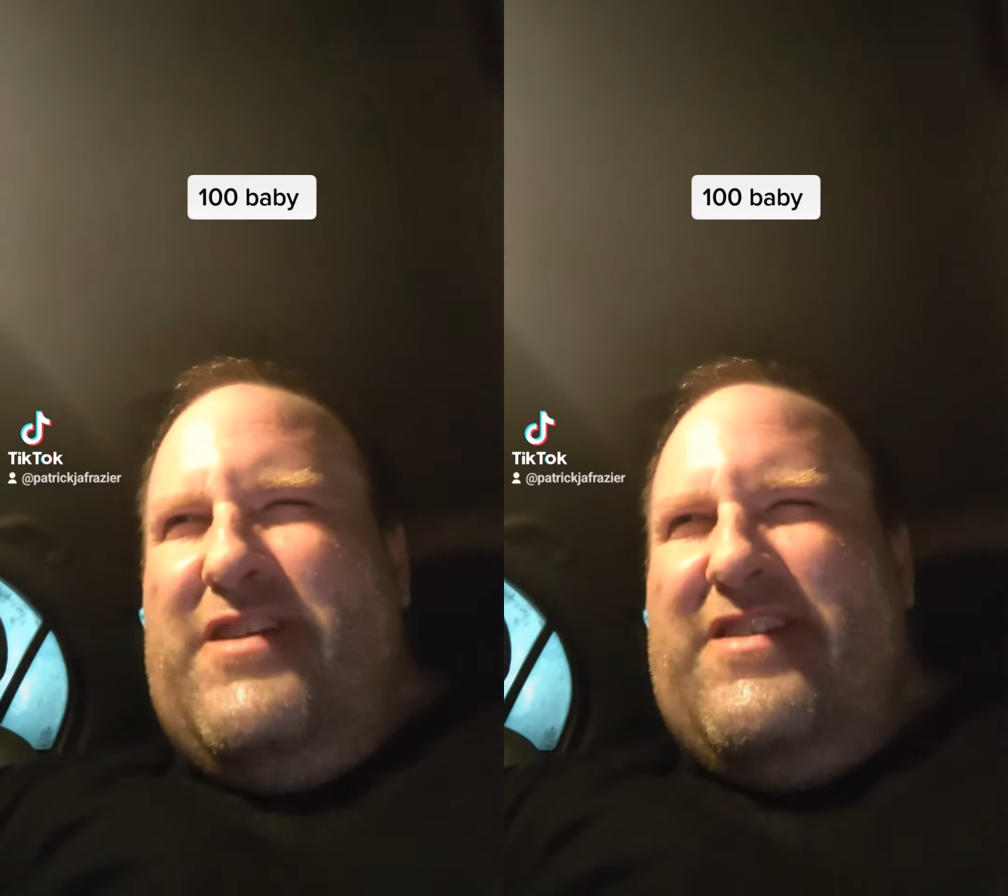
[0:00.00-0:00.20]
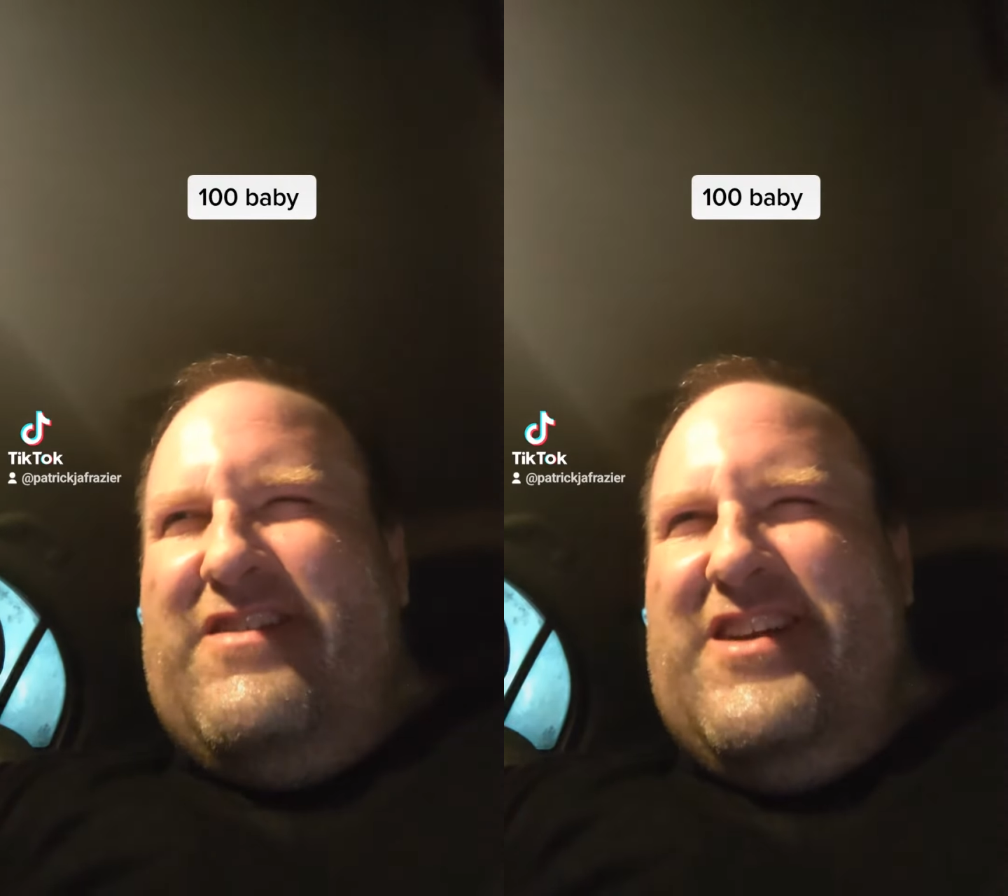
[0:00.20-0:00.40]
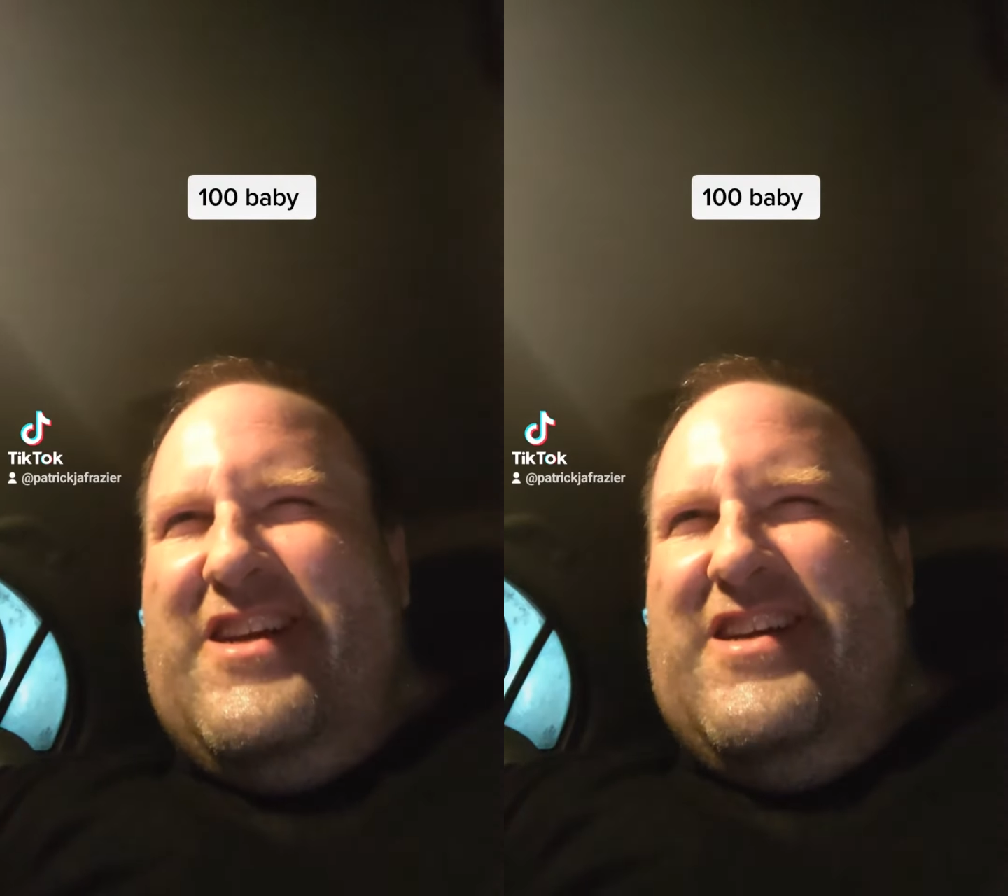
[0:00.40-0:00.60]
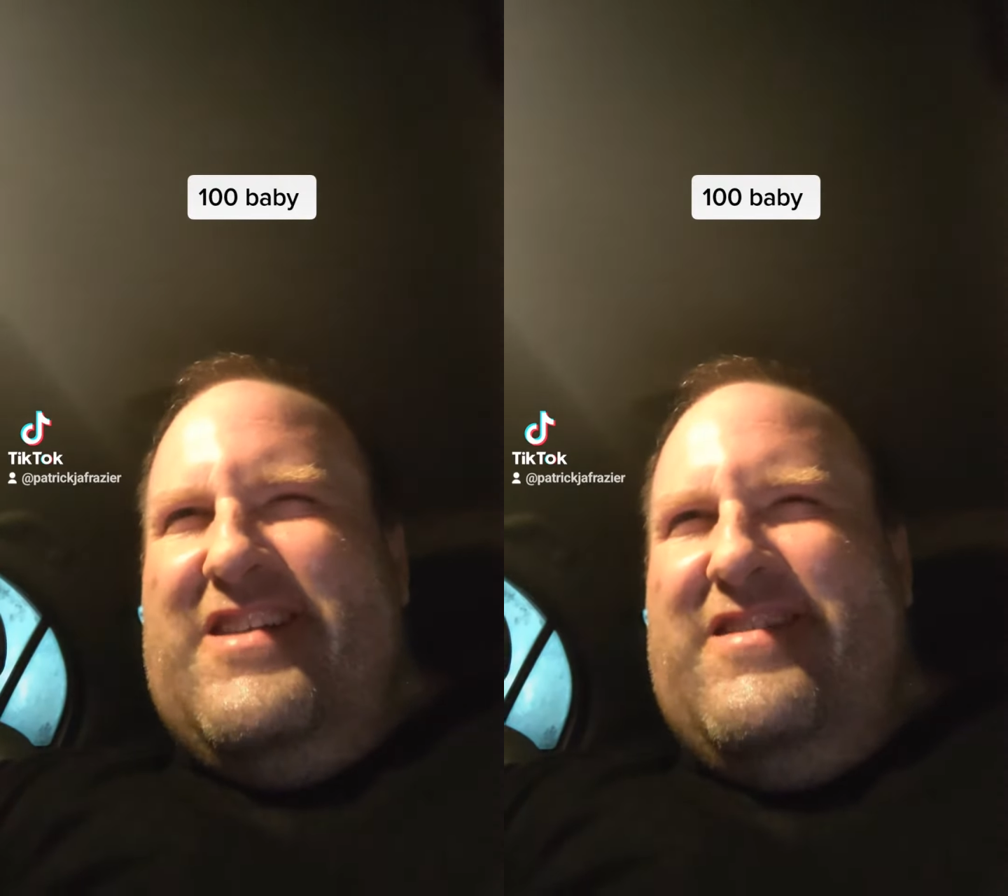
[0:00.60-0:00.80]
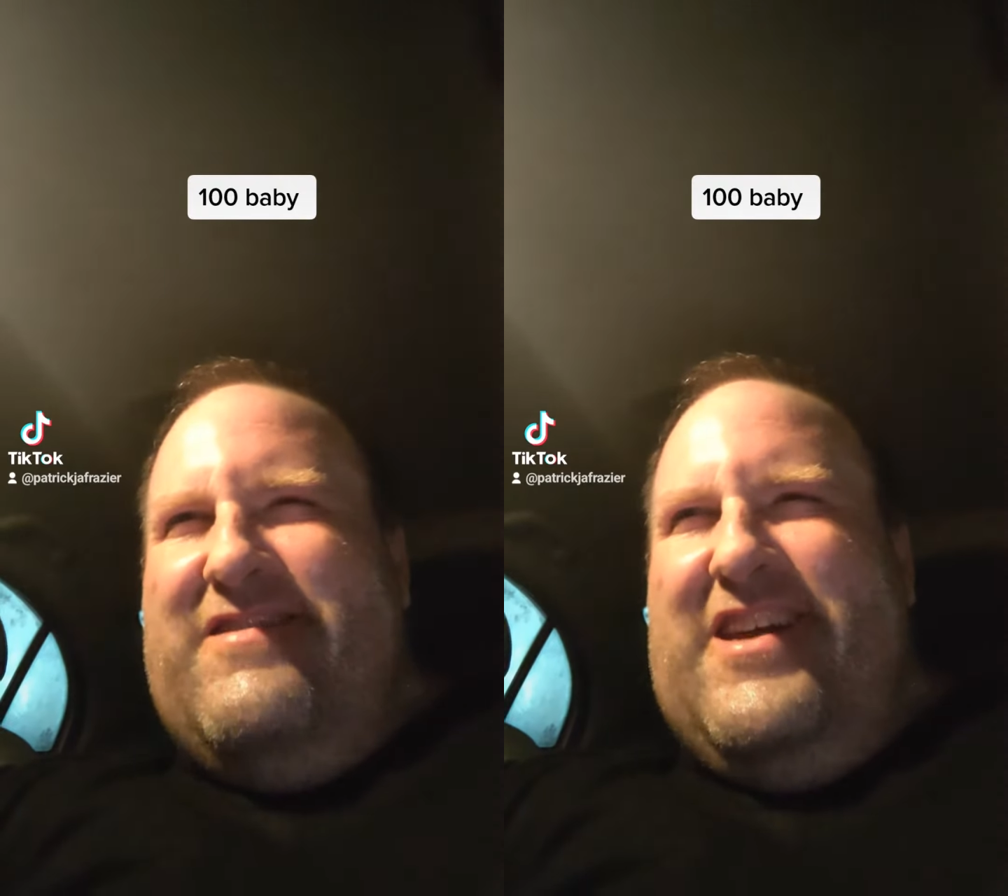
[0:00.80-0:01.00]

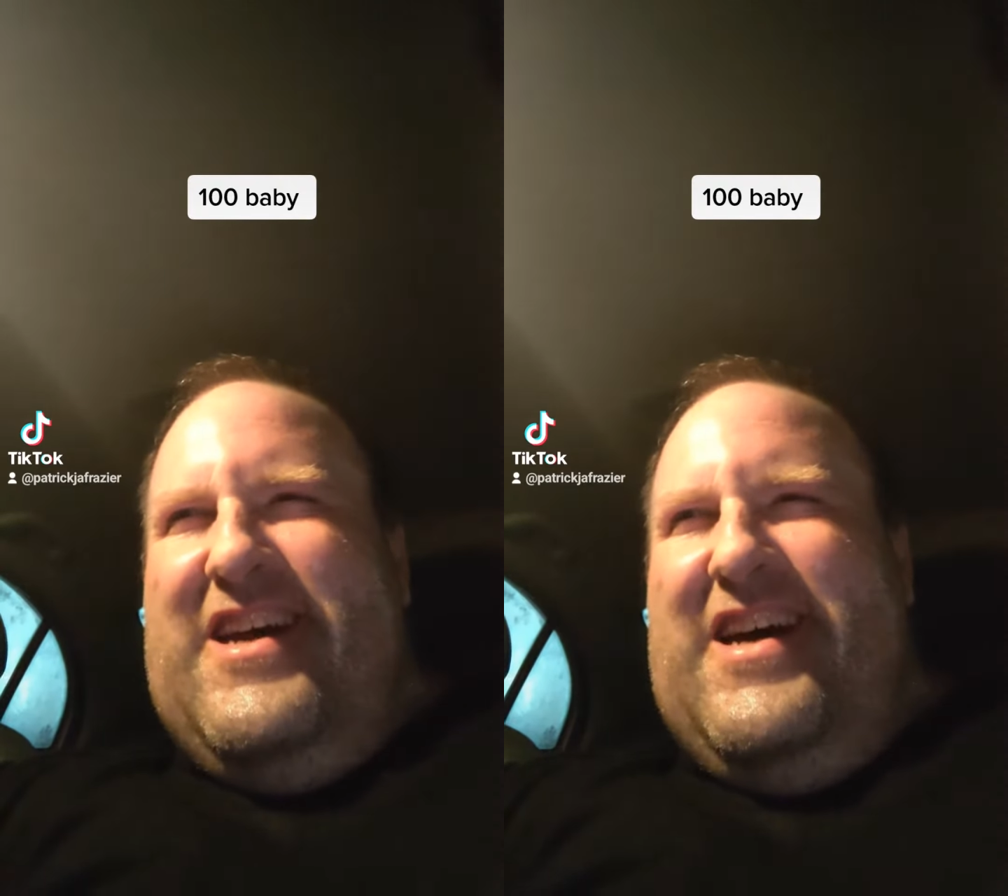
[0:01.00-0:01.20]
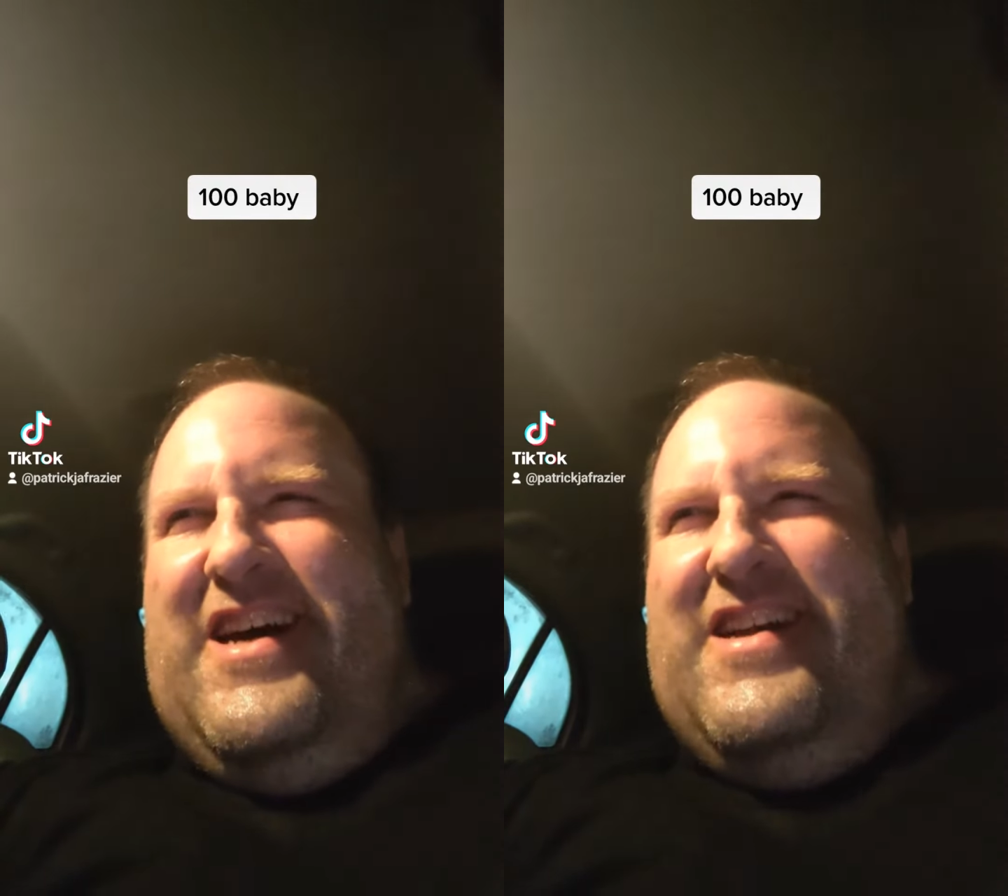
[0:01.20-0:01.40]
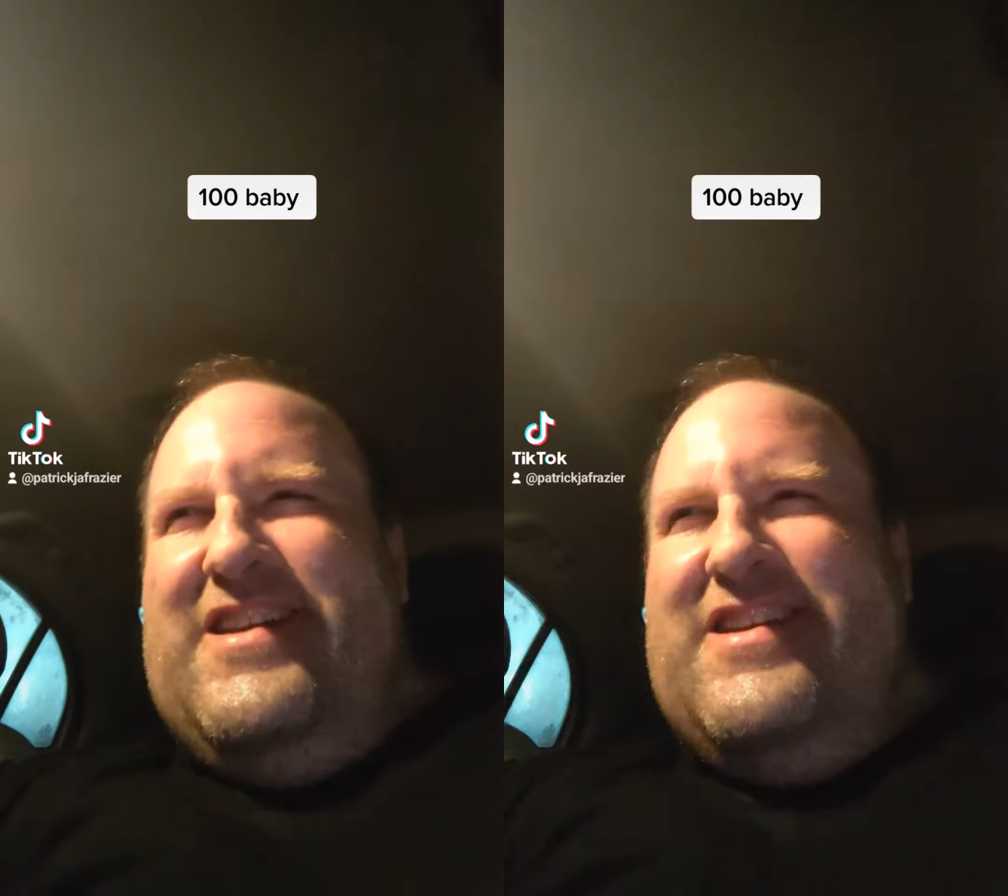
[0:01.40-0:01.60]
period of that